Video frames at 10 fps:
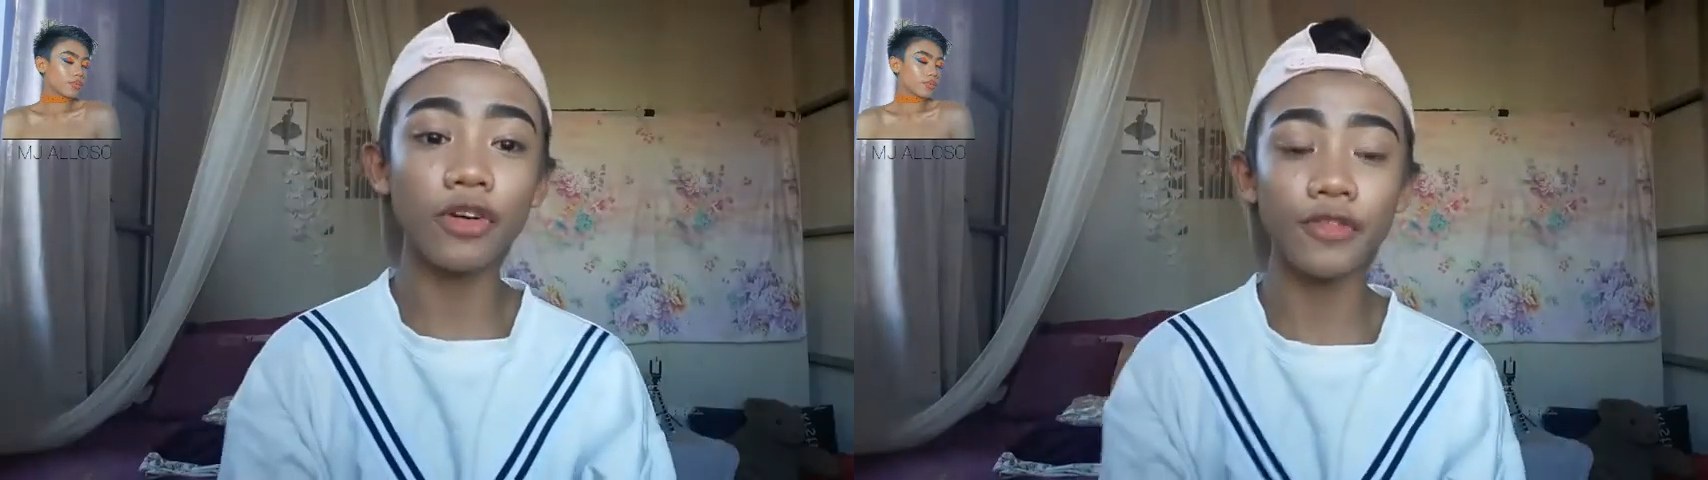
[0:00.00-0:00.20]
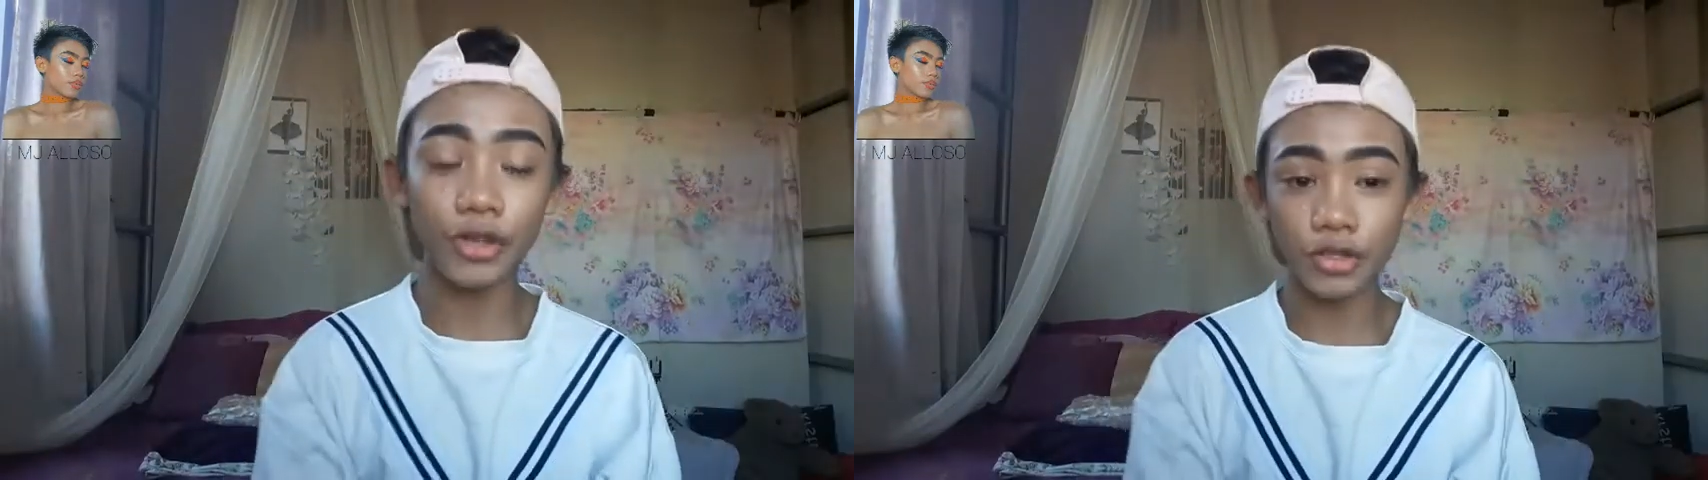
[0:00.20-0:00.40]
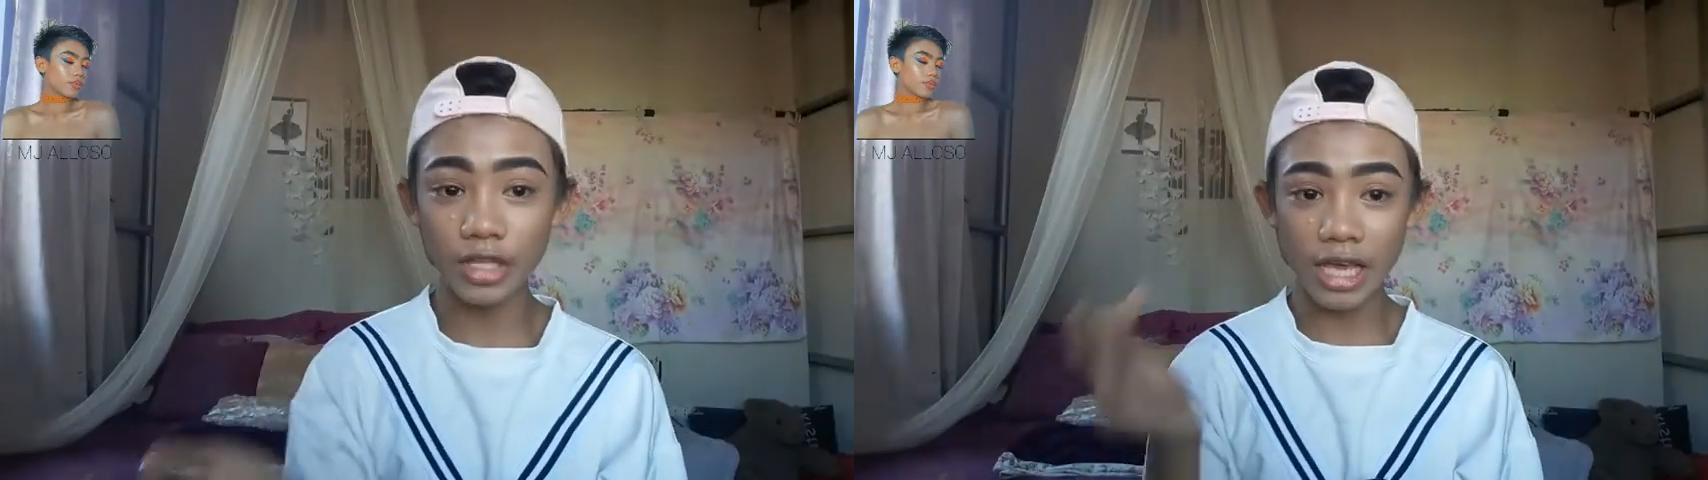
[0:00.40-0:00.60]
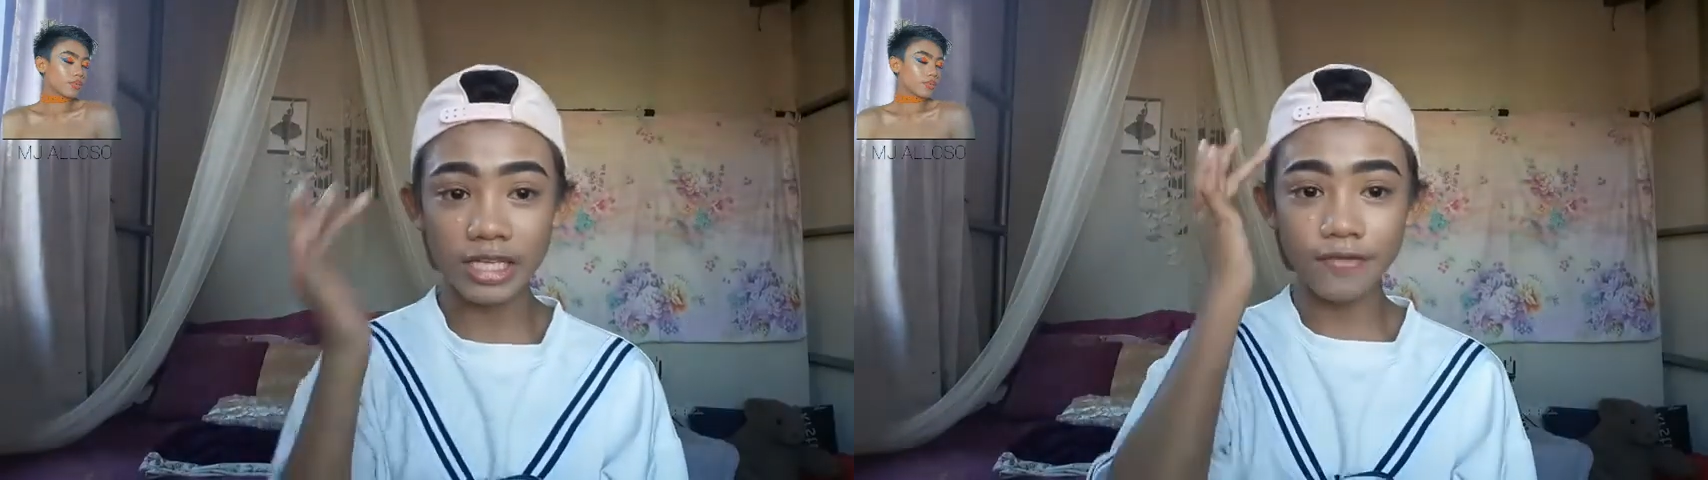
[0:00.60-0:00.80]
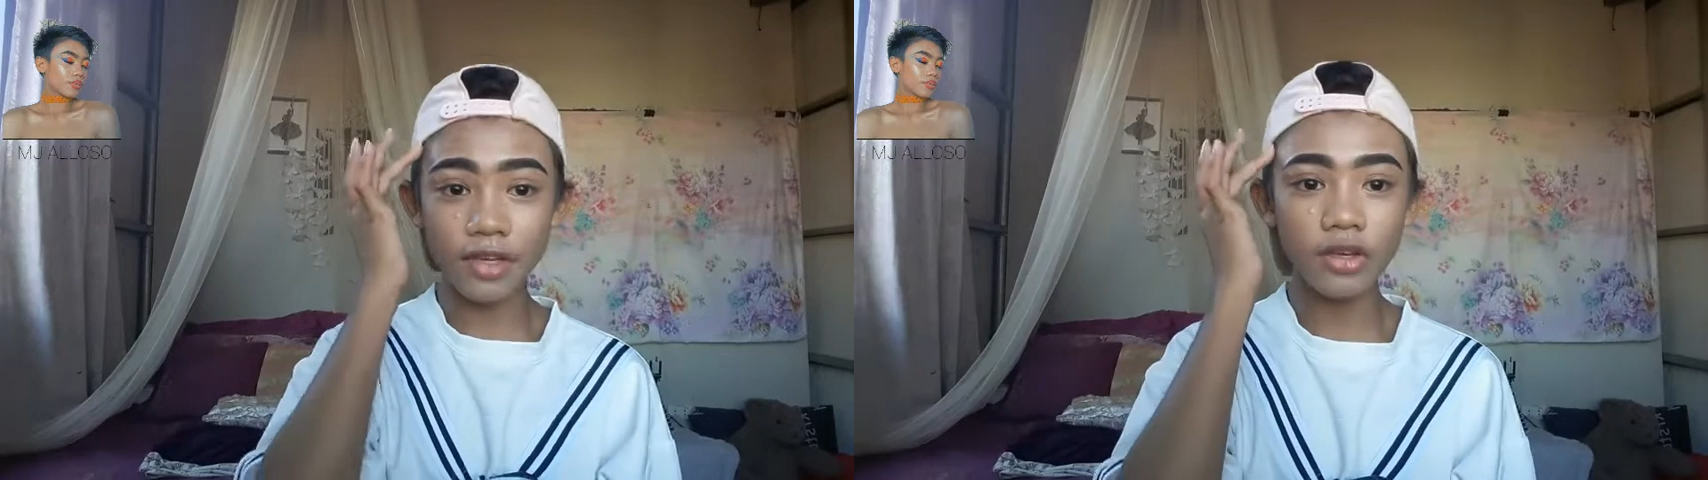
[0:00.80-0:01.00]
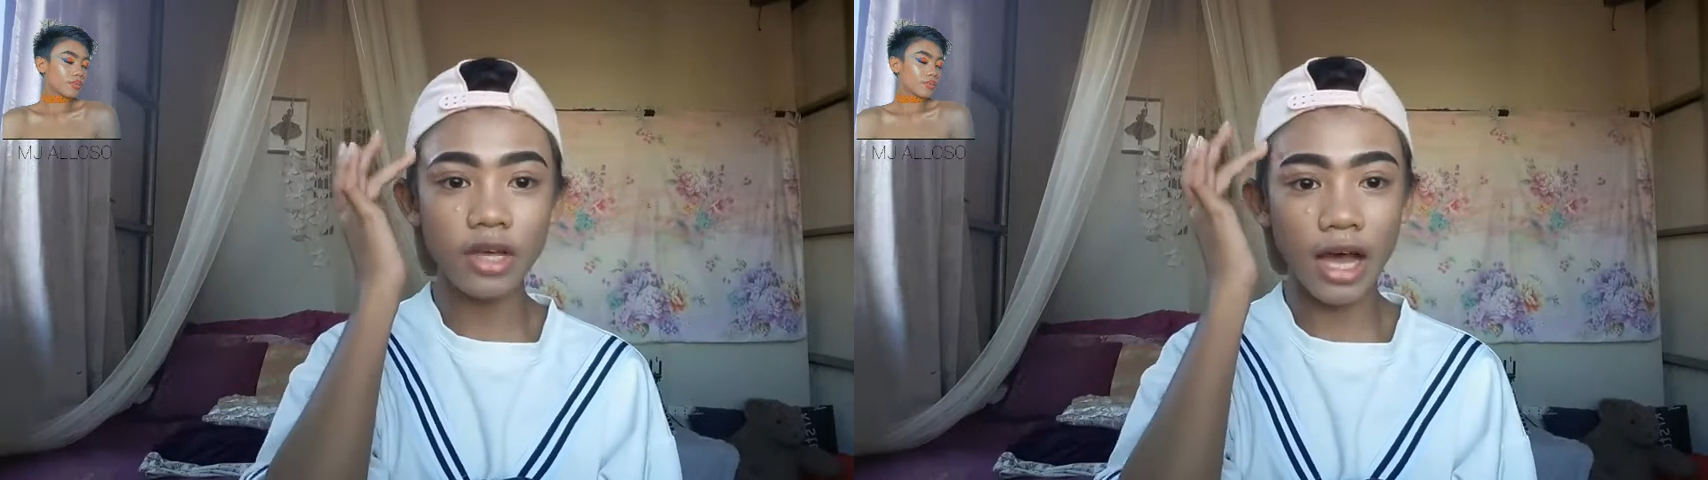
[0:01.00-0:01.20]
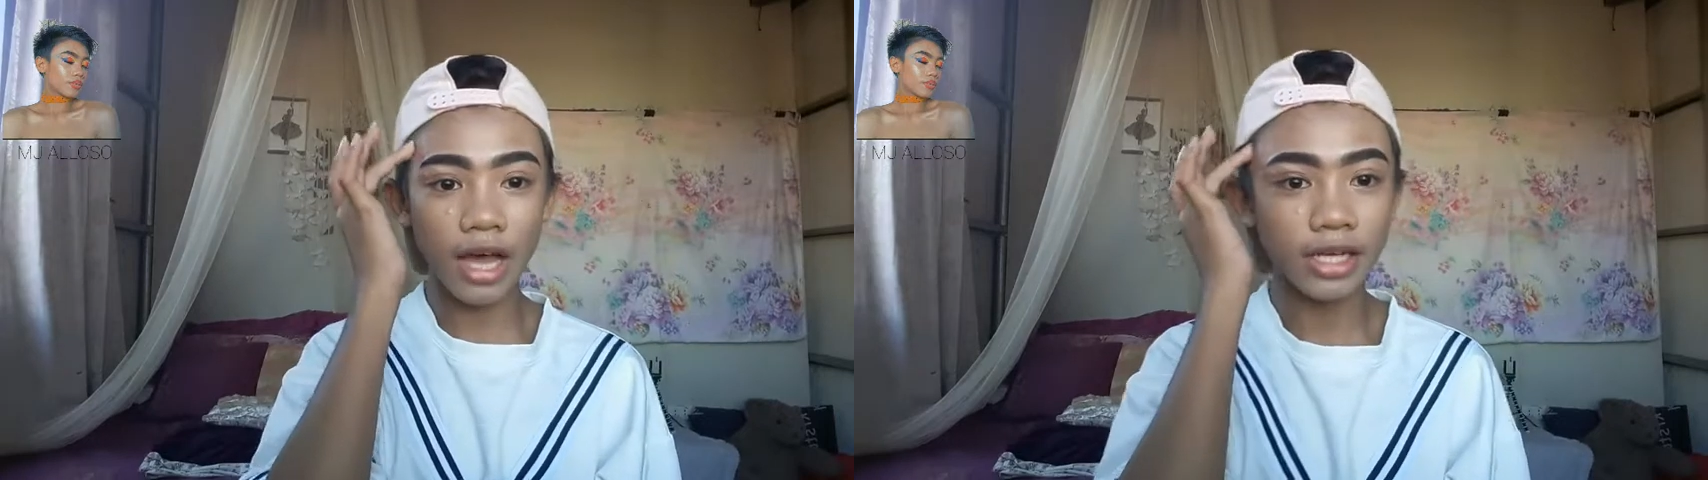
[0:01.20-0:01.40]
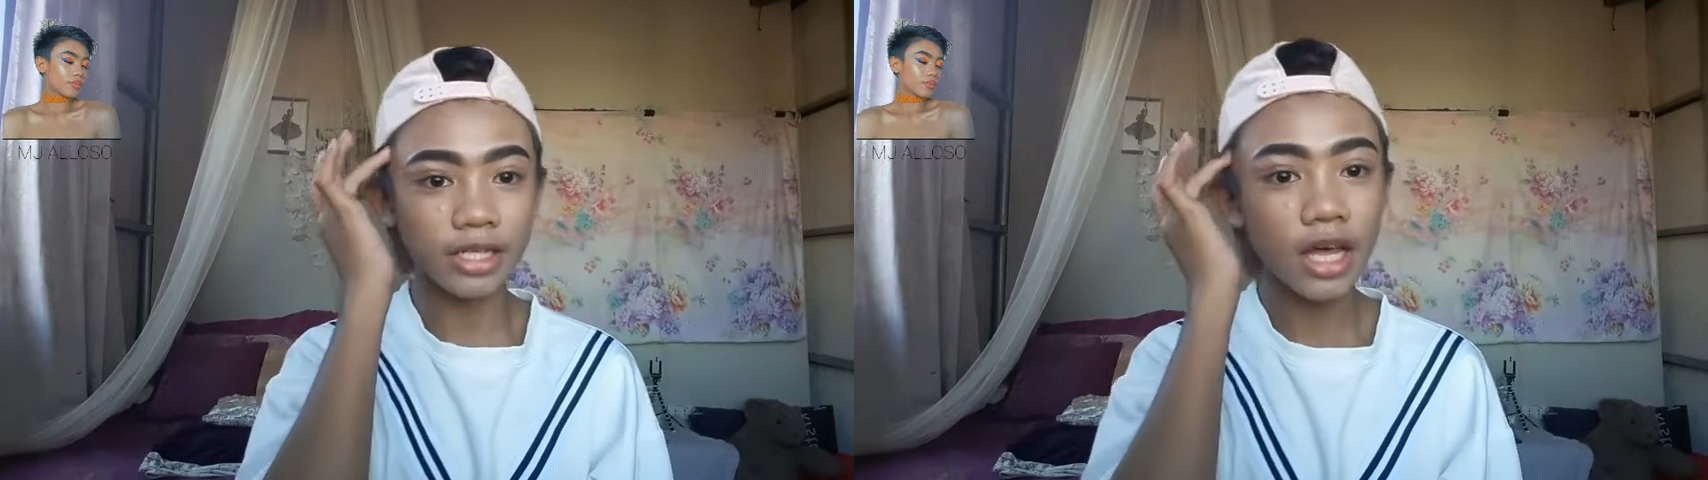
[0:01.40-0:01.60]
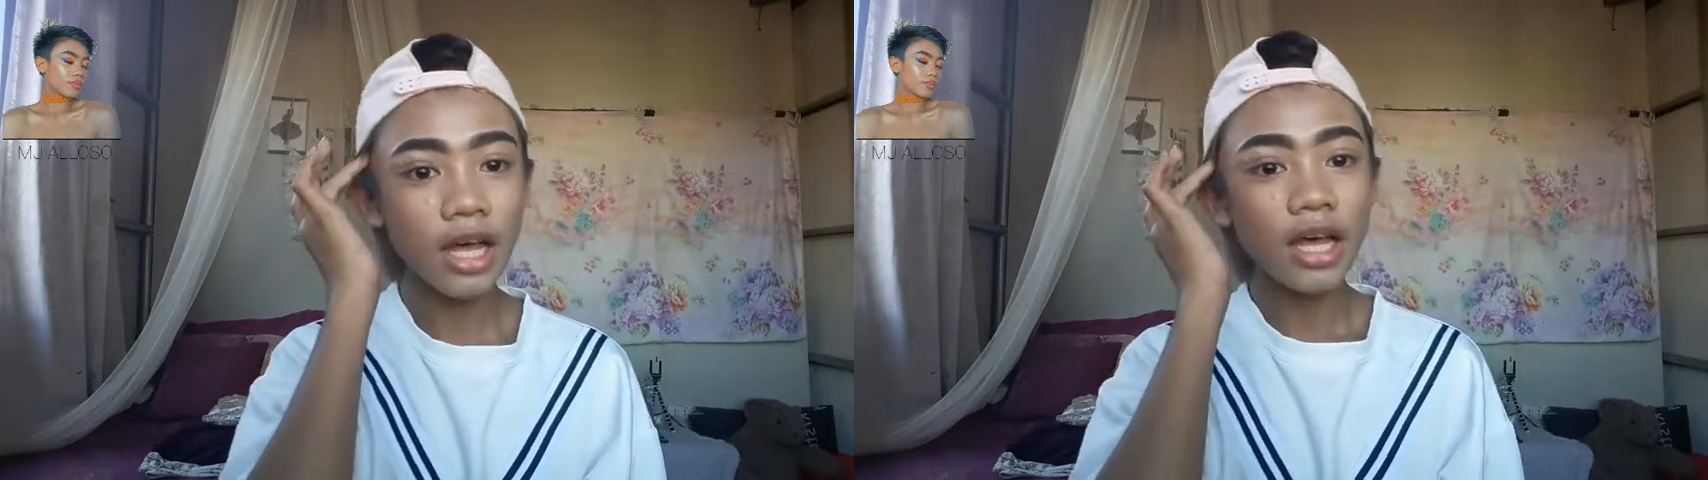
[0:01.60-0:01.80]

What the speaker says: So for today's video guys,